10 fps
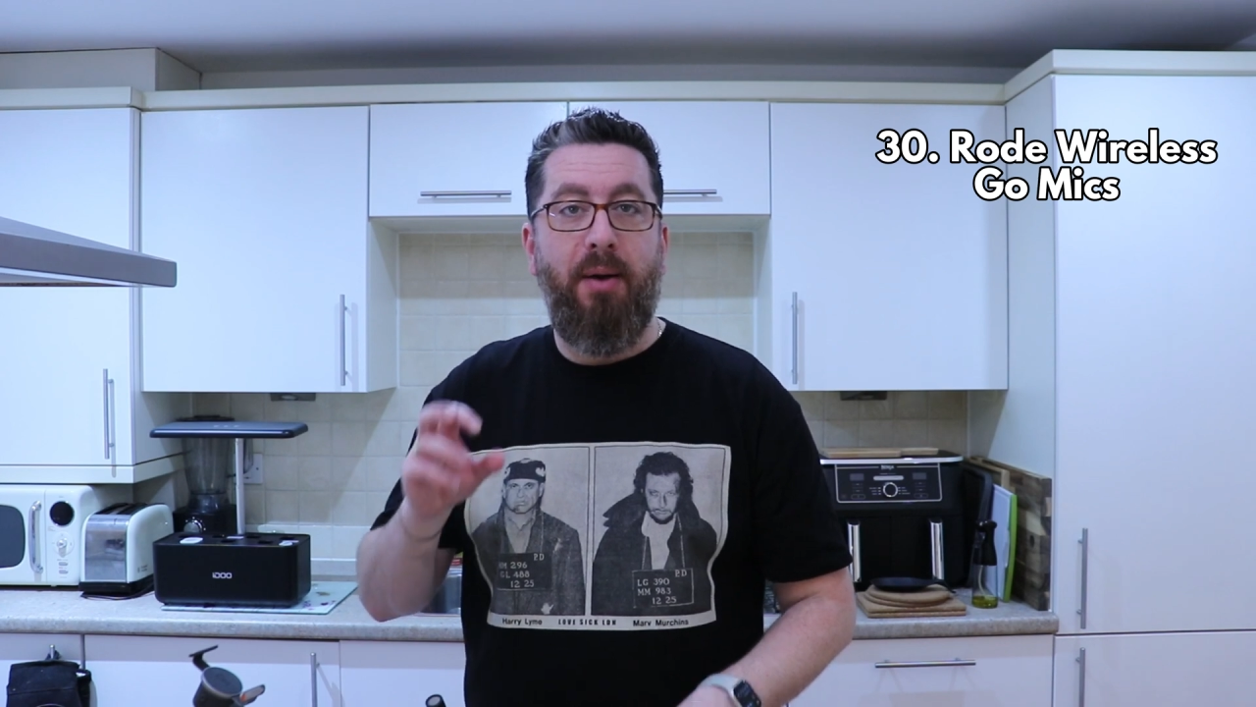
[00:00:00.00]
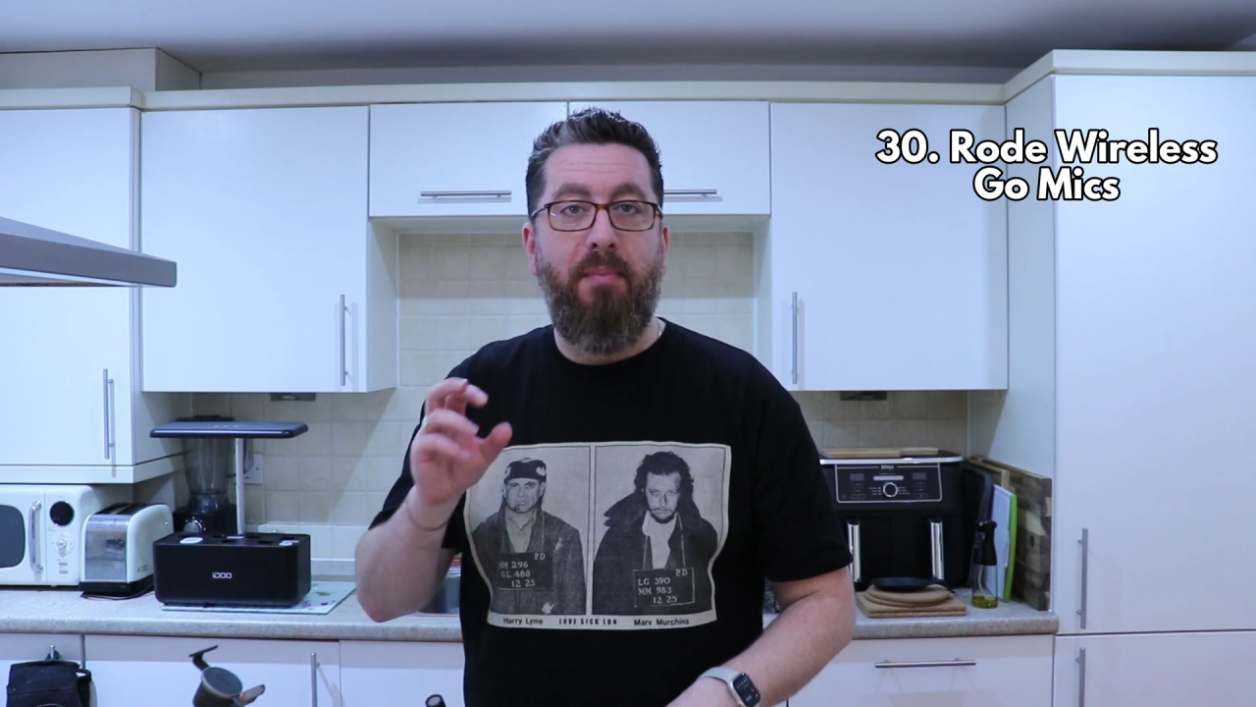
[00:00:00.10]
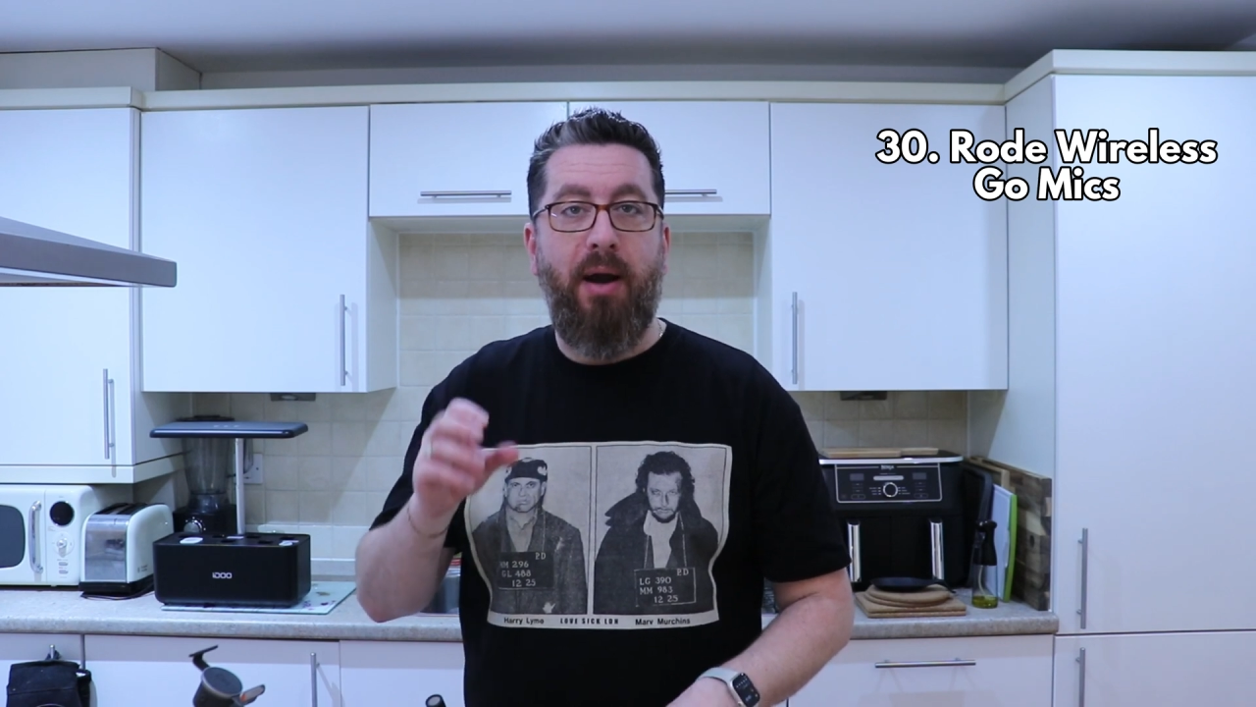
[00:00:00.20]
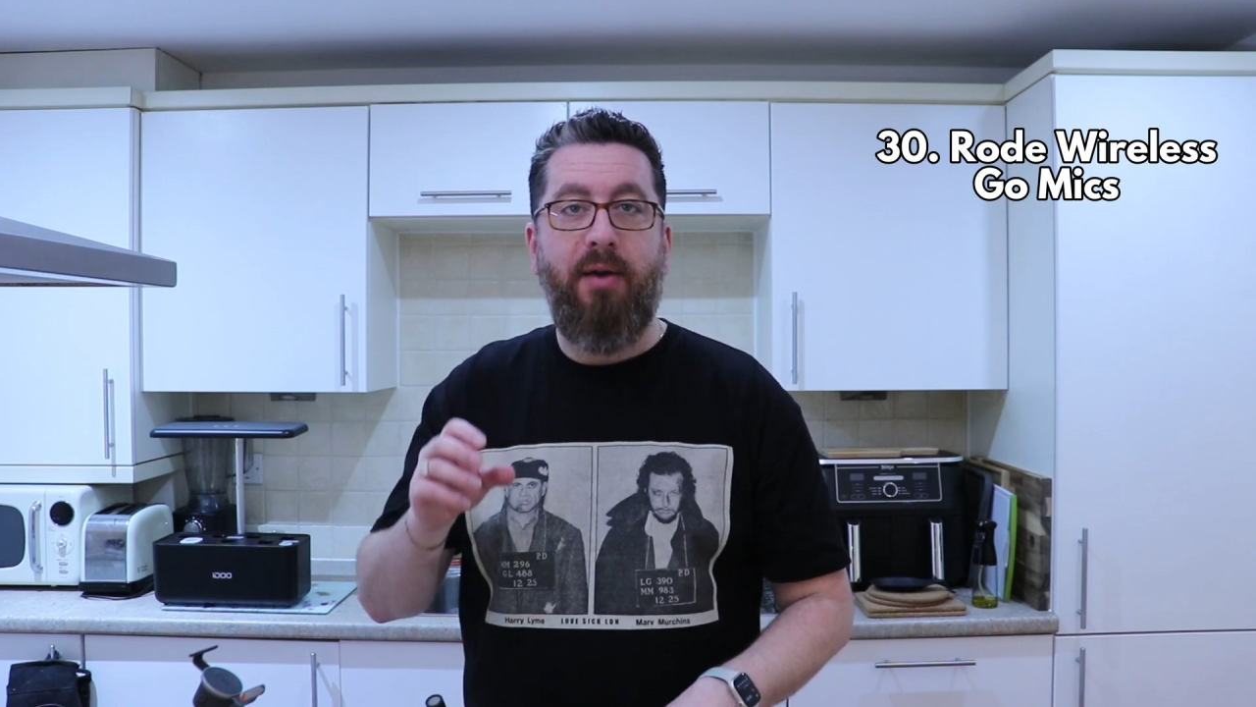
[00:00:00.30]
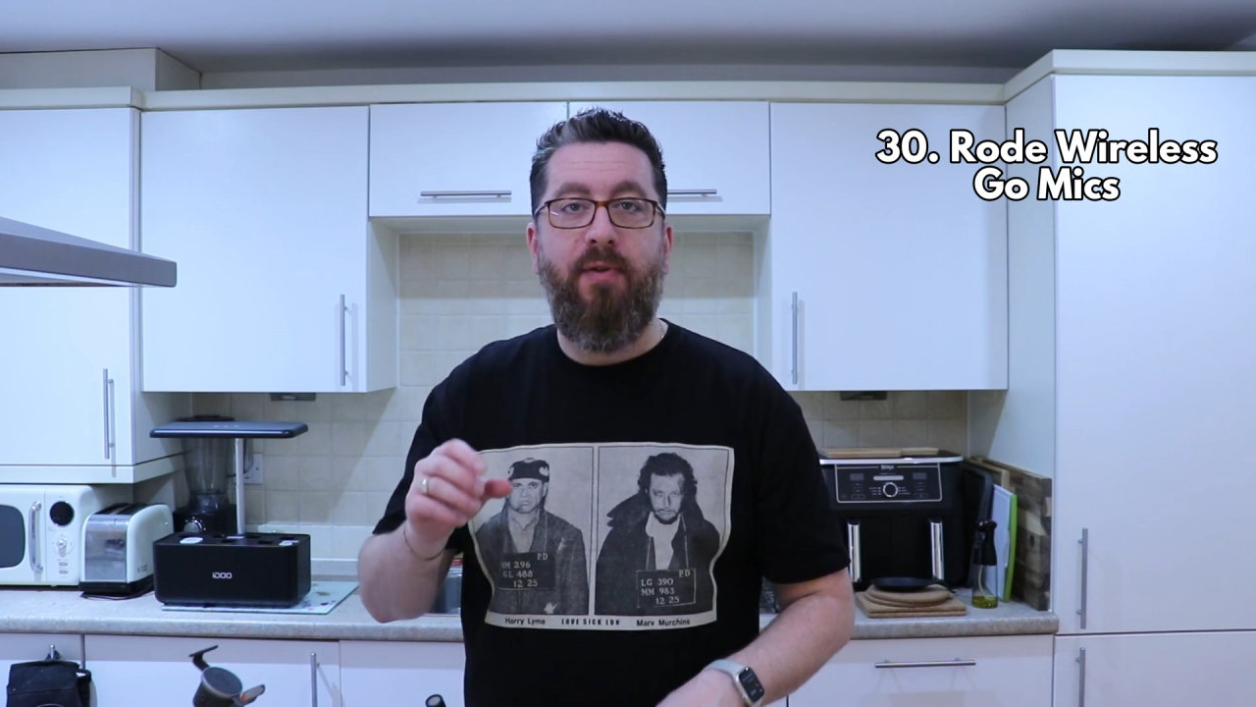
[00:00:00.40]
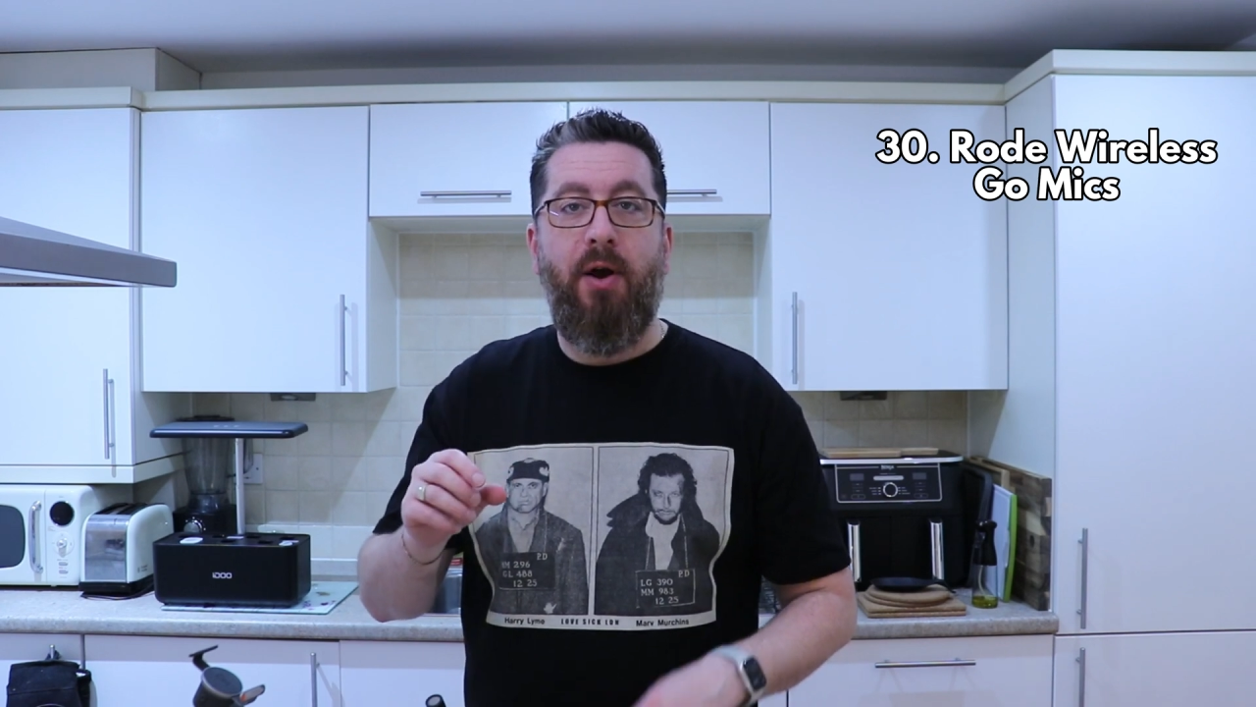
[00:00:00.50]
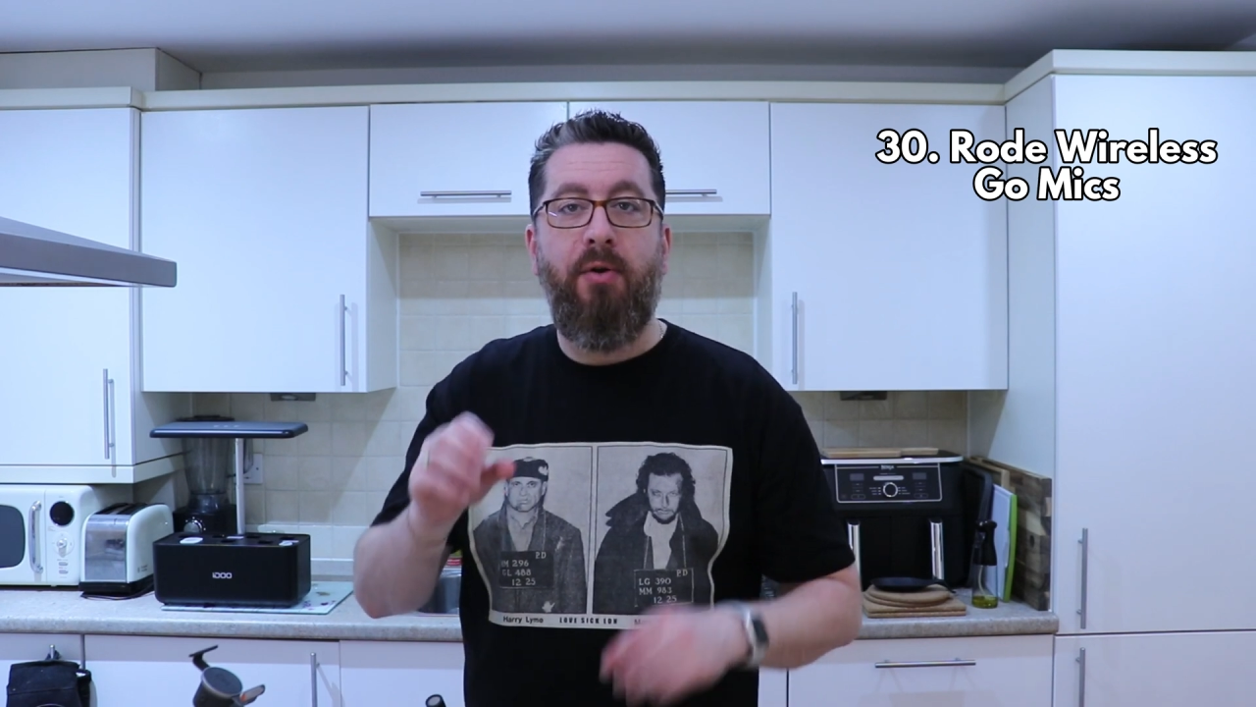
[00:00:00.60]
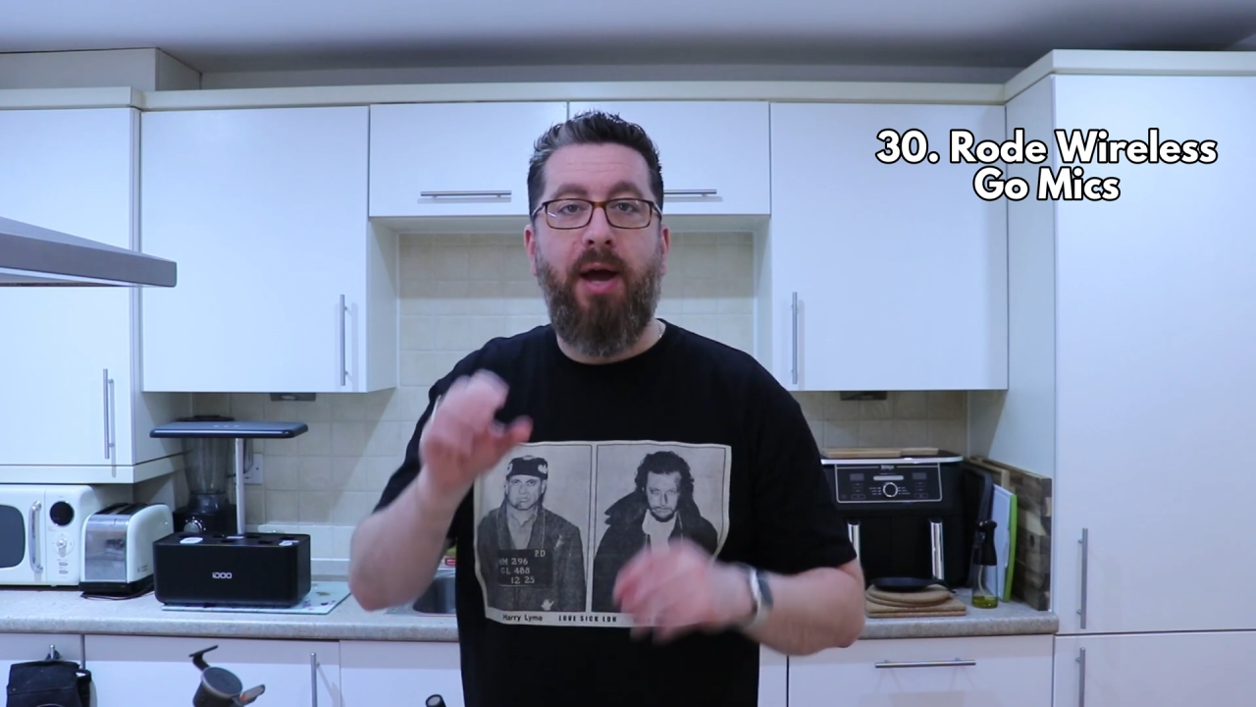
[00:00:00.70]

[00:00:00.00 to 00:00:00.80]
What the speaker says: microphone,